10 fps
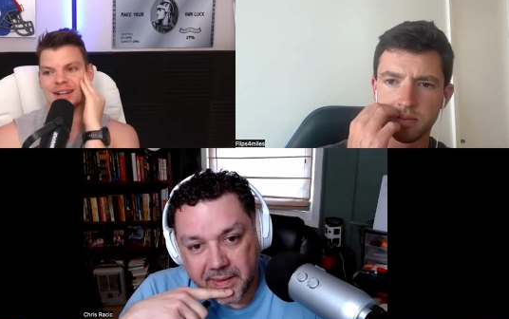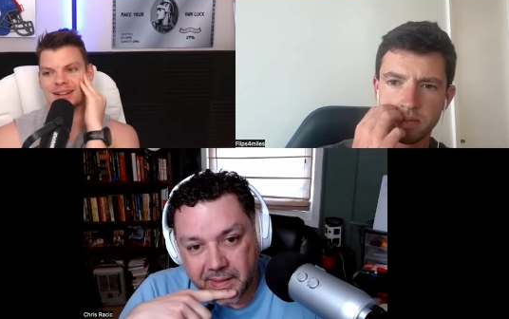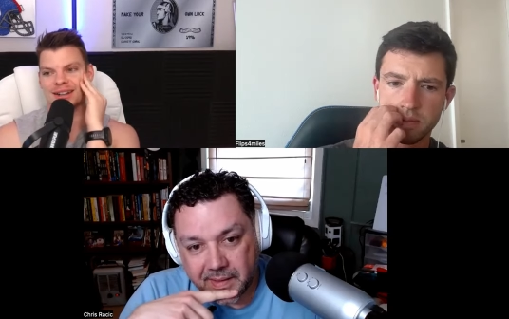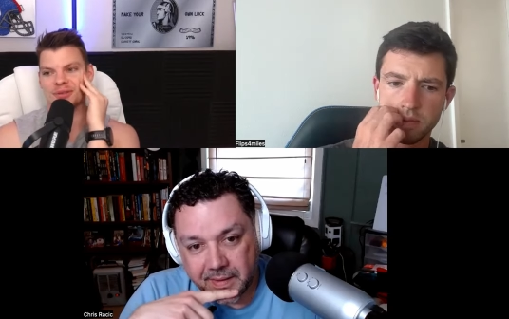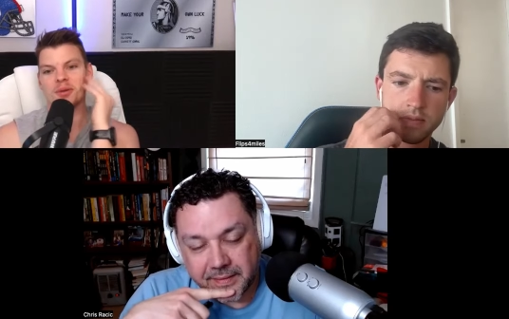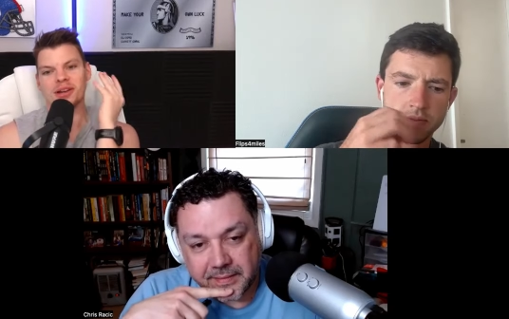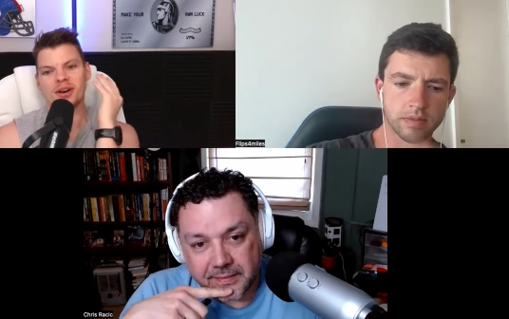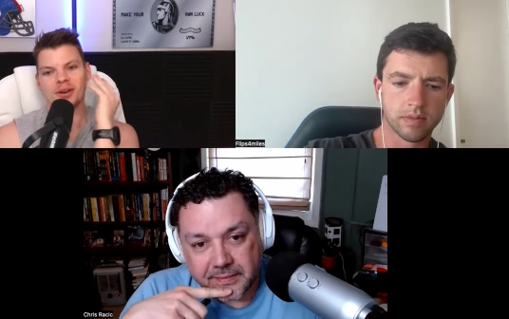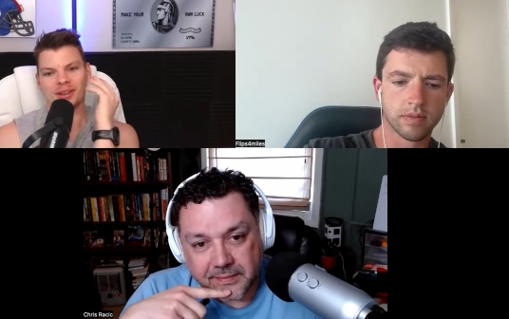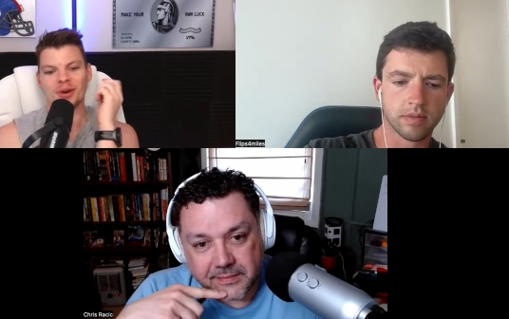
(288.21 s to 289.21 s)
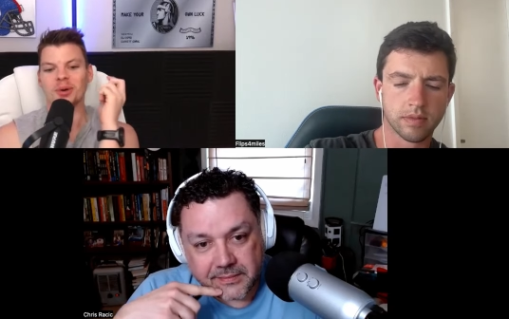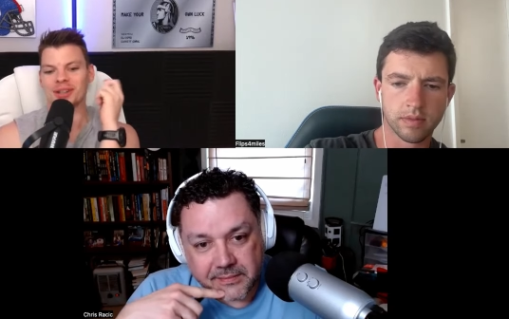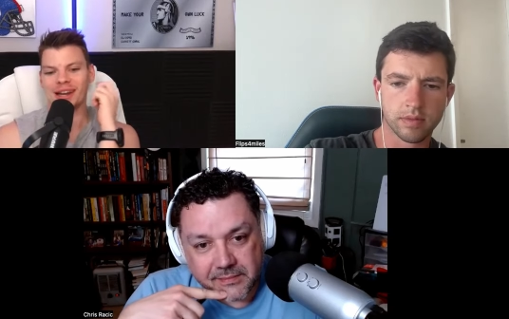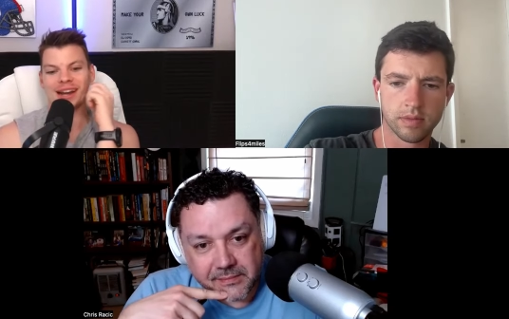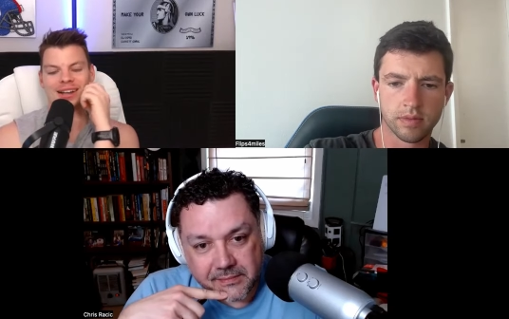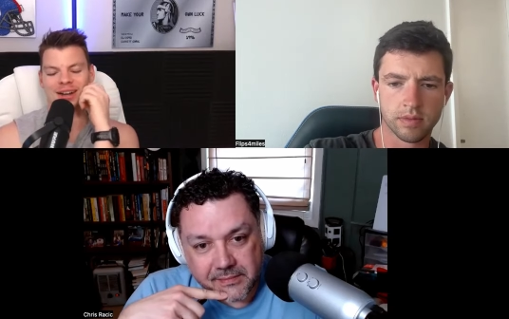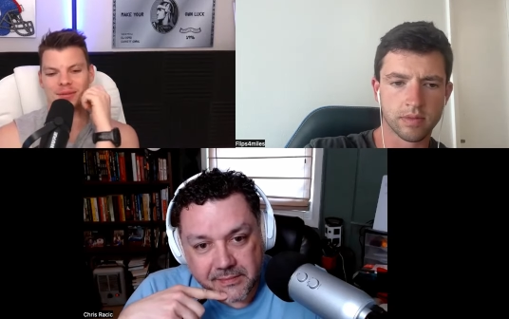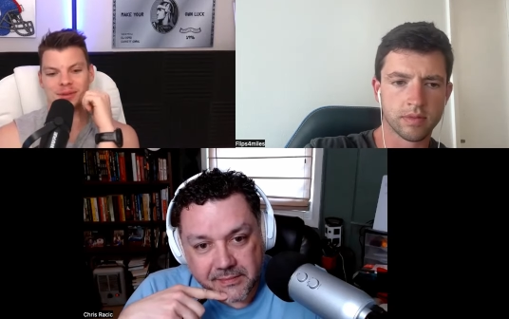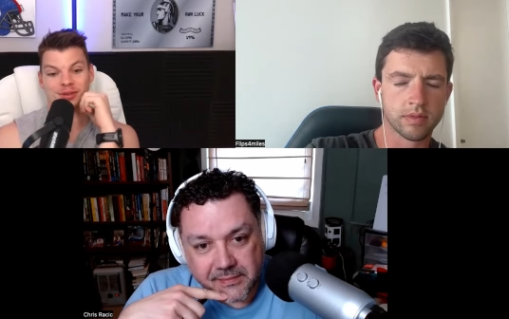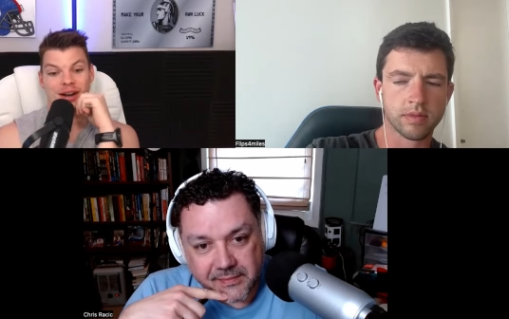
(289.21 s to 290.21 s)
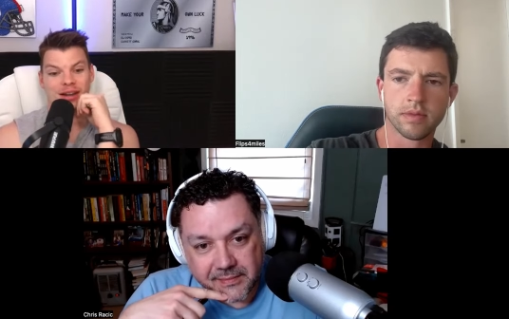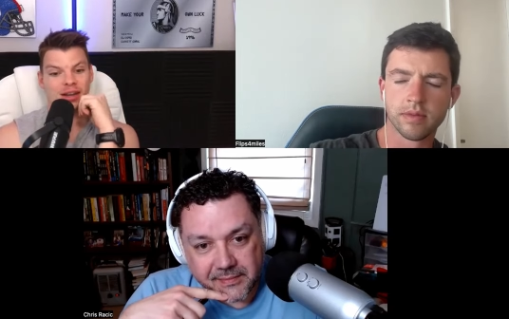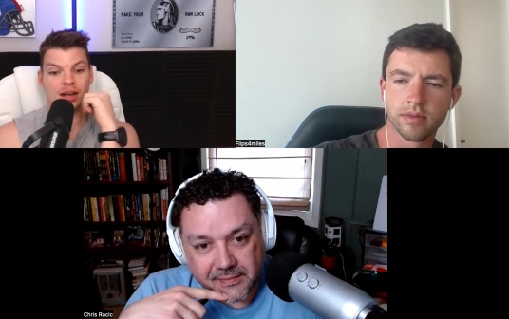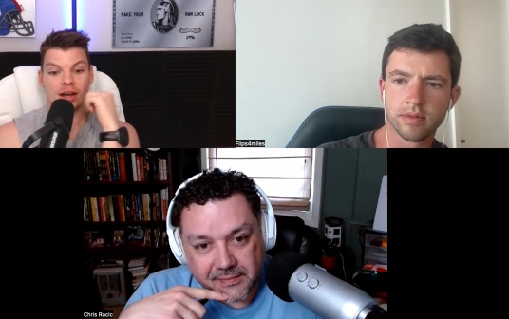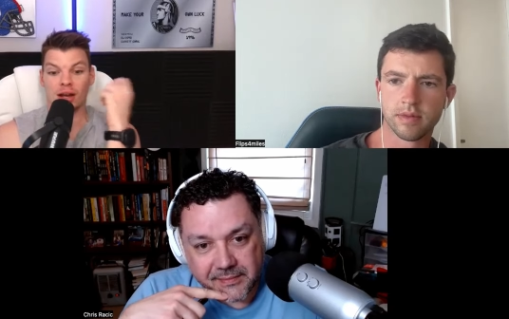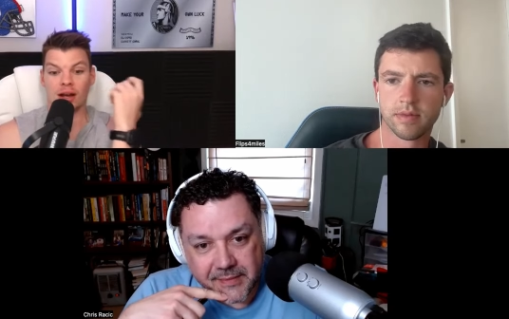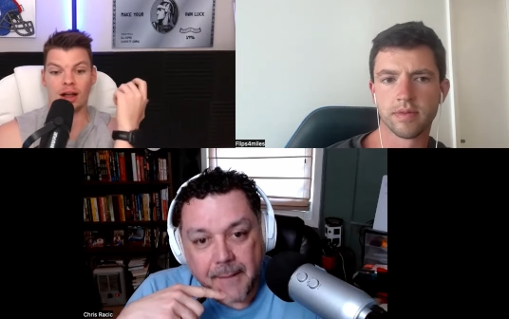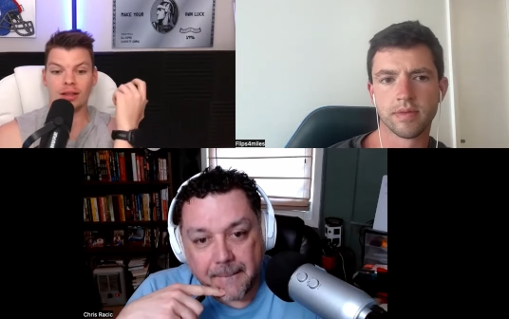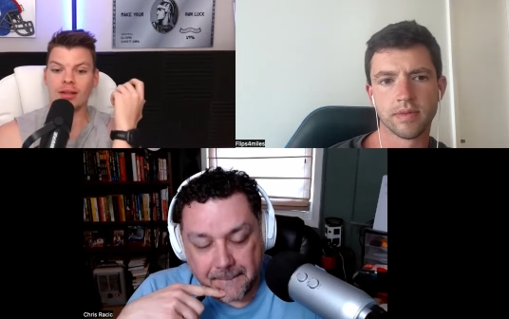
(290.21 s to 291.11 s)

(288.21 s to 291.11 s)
Speaker 1: kind of like what we call the golden handcuffs, right? A